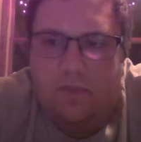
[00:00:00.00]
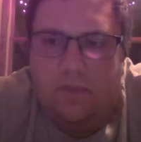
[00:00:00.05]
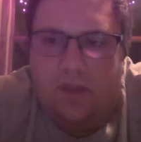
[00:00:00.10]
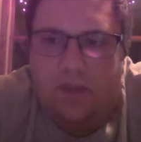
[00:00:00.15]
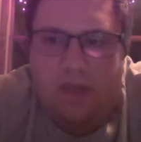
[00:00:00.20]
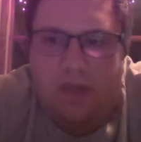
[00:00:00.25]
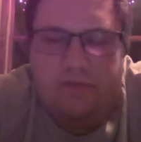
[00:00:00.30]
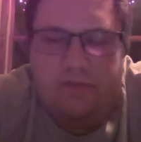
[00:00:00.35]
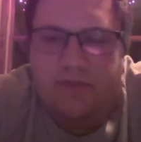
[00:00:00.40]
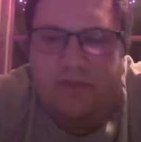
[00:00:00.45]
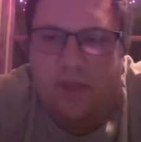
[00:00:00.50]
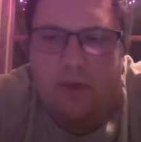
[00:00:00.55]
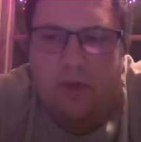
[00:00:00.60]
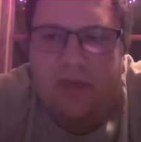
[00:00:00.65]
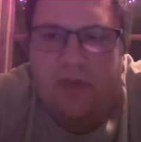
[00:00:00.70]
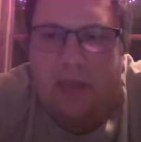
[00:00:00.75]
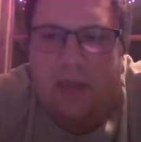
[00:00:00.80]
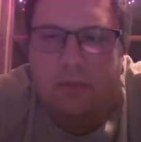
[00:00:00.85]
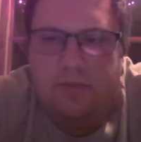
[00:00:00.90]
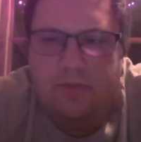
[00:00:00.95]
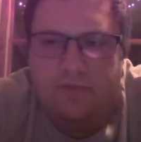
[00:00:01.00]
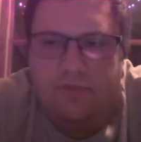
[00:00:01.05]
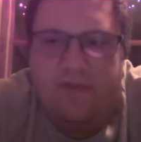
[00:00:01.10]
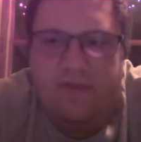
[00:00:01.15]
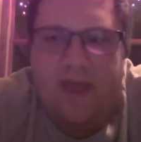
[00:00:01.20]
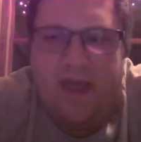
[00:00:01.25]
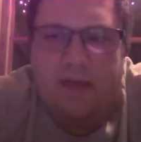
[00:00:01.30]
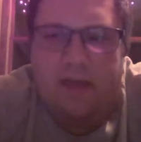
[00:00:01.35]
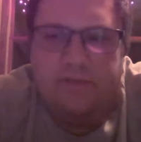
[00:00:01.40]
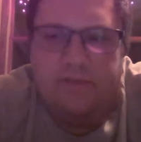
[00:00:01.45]
Everything okay with your
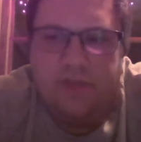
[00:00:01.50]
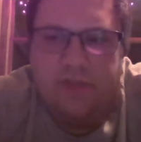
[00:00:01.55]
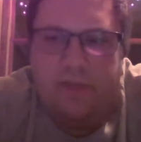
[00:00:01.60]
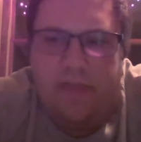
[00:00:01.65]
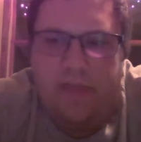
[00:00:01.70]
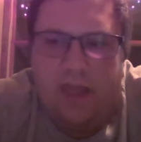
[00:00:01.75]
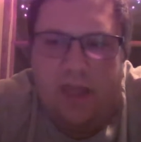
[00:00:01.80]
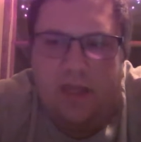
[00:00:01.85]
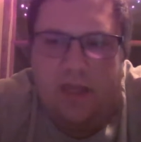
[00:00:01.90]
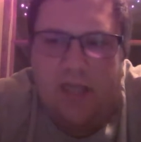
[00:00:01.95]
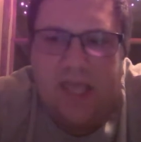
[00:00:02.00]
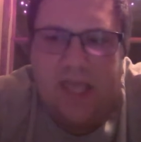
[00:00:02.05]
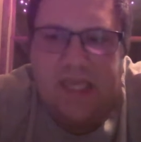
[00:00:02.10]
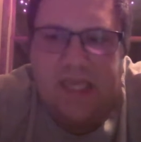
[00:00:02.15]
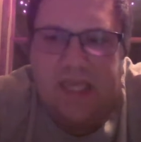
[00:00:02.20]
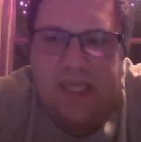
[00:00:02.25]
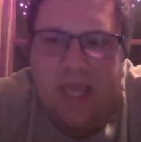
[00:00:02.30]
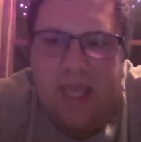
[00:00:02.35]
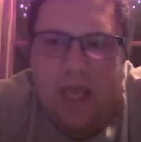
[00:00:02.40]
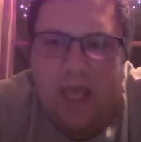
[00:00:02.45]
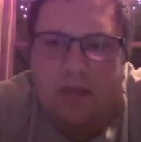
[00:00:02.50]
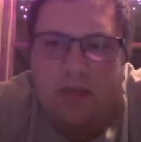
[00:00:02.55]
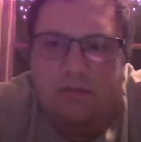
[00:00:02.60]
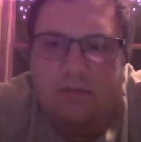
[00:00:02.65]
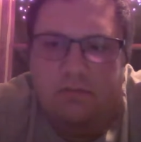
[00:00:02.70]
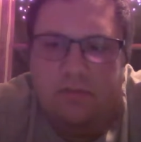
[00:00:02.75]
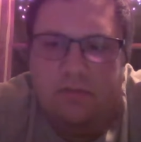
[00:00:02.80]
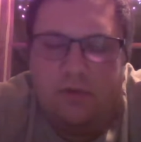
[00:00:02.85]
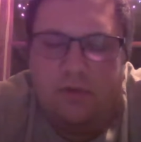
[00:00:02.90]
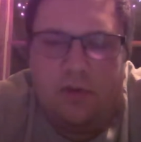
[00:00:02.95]
valves on that
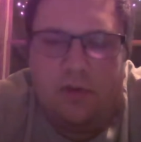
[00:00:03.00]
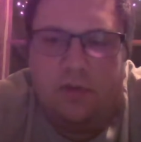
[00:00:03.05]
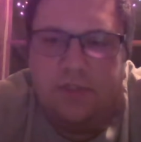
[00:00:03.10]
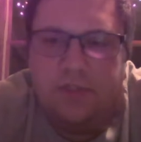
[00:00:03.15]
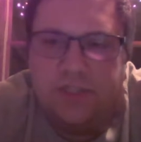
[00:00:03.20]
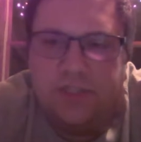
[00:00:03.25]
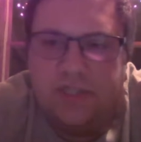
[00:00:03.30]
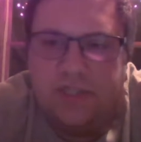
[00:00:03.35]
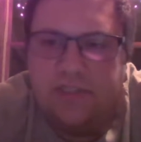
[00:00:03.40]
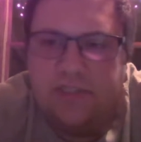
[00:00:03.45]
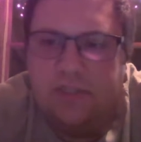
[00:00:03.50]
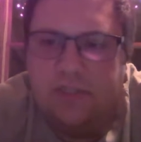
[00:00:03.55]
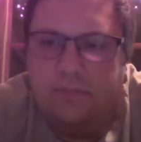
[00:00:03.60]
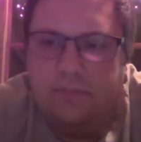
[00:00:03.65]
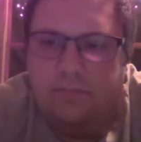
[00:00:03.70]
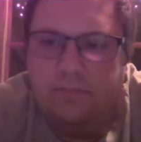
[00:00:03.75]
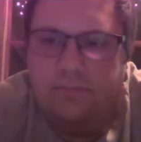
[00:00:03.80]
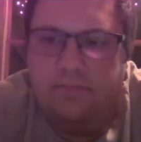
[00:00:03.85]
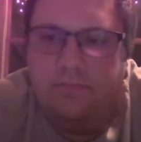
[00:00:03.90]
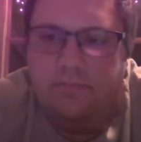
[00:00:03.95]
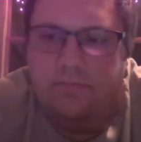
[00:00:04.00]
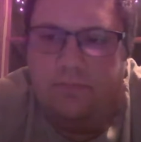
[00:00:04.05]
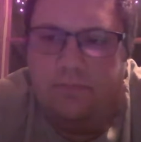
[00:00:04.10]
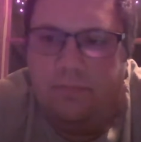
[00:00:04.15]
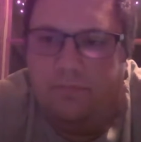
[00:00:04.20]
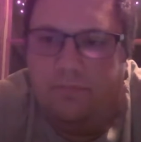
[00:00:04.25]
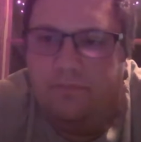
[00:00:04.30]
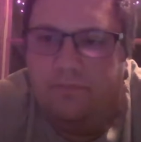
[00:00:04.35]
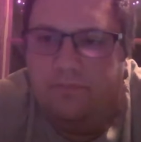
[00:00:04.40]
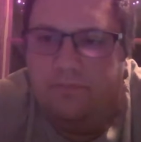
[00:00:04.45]
AEN? They're all adjusted
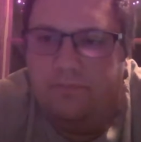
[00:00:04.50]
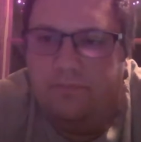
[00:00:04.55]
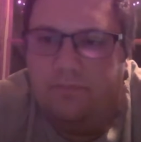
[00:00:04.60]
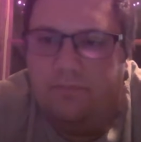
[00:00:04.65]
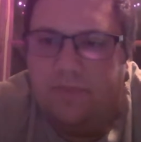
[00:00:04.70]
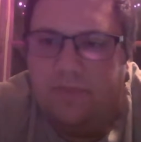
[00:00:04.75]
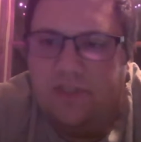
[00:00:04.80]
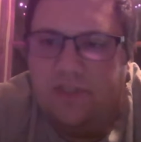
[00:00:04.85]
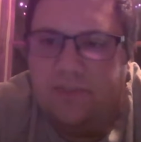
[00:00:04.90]
in